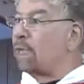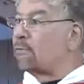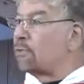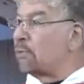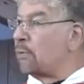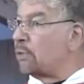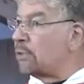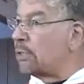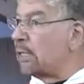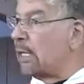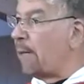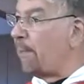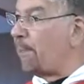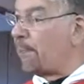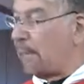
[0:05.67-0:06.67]
of
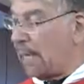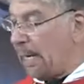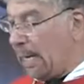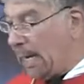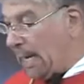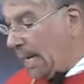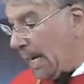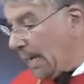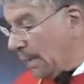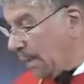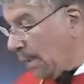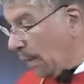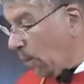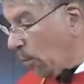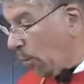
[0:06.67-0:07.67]
Jerusalem, and
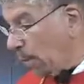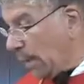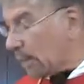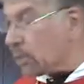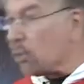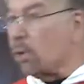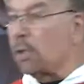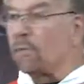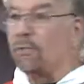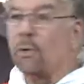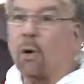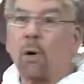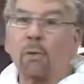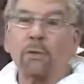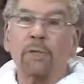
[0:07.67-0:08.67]
then I will bless all of you
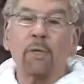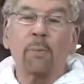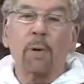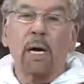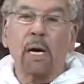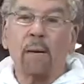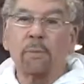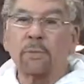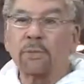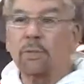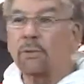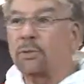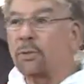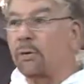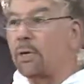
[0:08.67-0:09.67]
holding the palm.
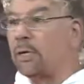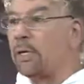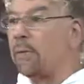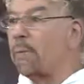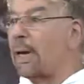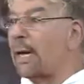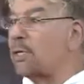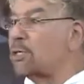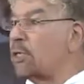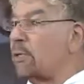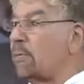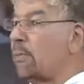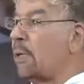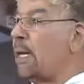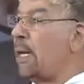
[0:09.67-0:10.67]
So during the
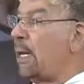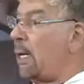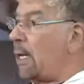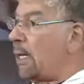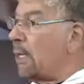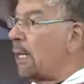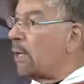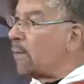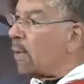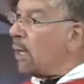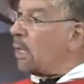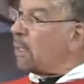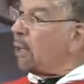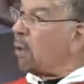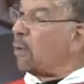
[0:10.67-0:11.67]
Passion, later
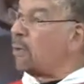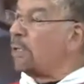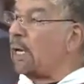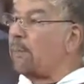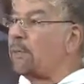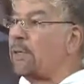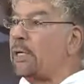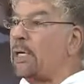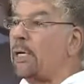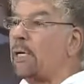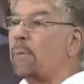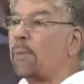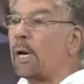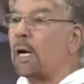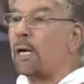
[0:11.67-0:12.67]
on, hold up the
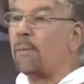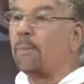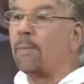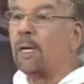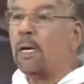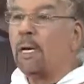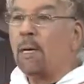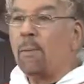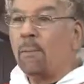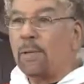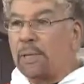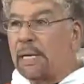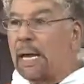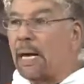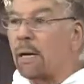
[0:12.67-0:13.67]
palm.
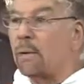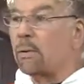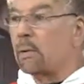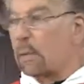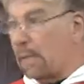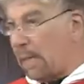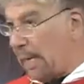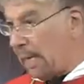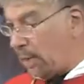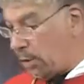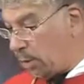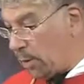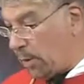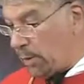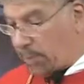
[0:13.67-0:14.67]
But now,
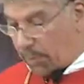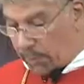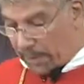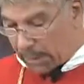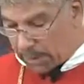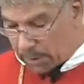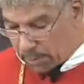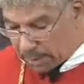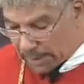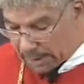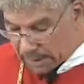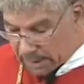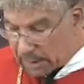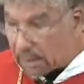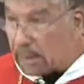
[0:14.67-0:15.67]
as we prepare the
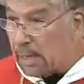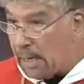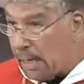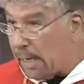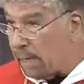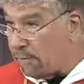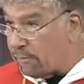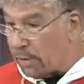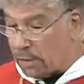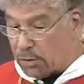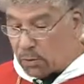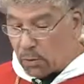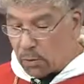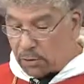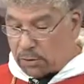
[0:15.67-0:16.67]
blessing, I invite
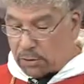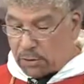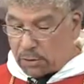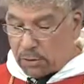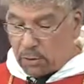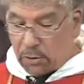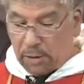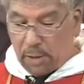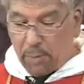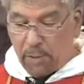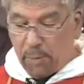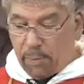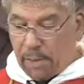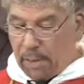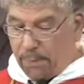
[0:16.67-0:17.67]
you also to hold up
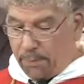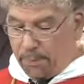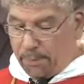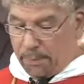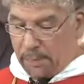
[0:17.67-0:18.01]
your palm.